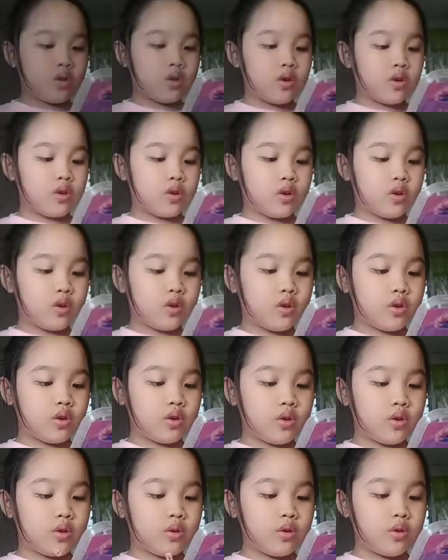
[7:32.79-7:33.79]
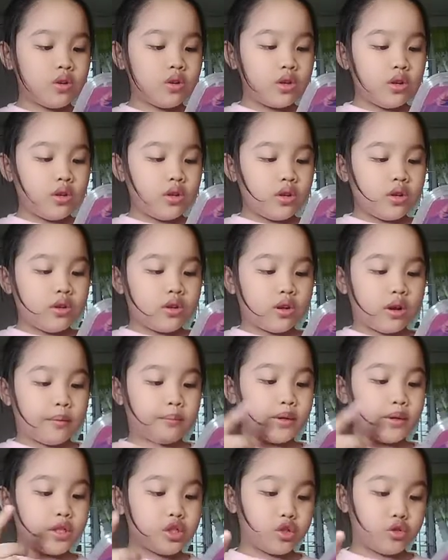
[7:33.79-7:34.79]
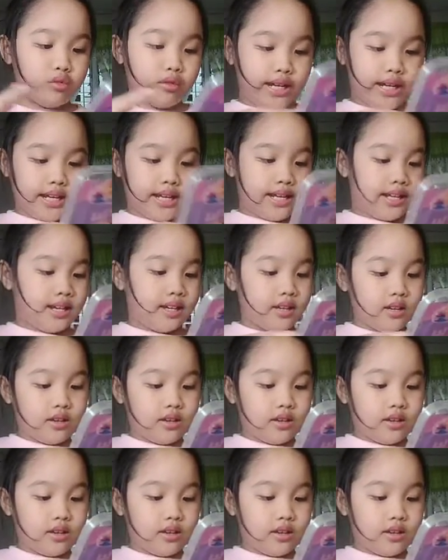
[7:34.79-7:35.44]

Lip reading: steps. Number 3.